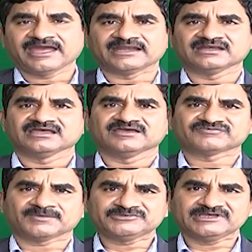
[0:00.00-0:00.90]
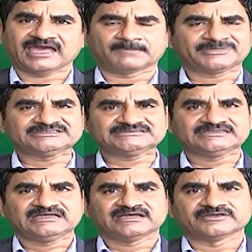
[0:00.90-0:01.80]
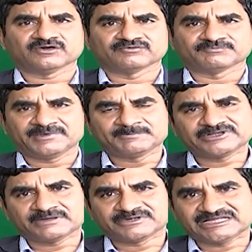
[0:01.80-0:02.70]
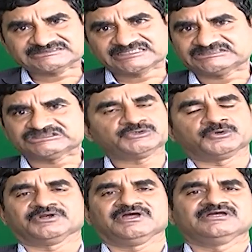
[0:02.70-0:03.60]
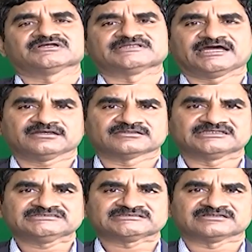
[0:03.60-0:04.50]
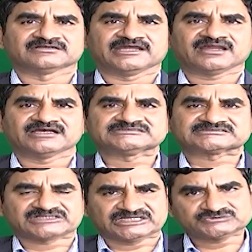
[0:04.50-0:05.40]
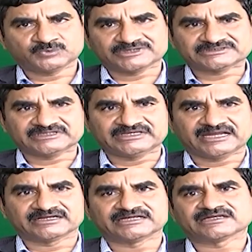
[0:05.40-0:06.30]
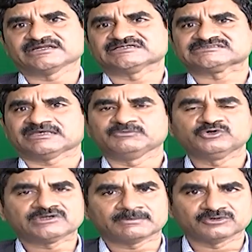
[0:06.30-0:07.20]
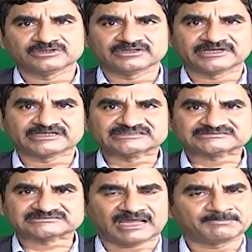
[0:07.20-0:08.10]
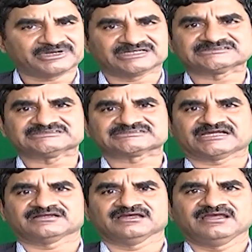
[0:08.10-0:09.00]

and if something happens you know people can be rest assured that this uh, data is trustworthy and it, it is immutable it is tamper resistant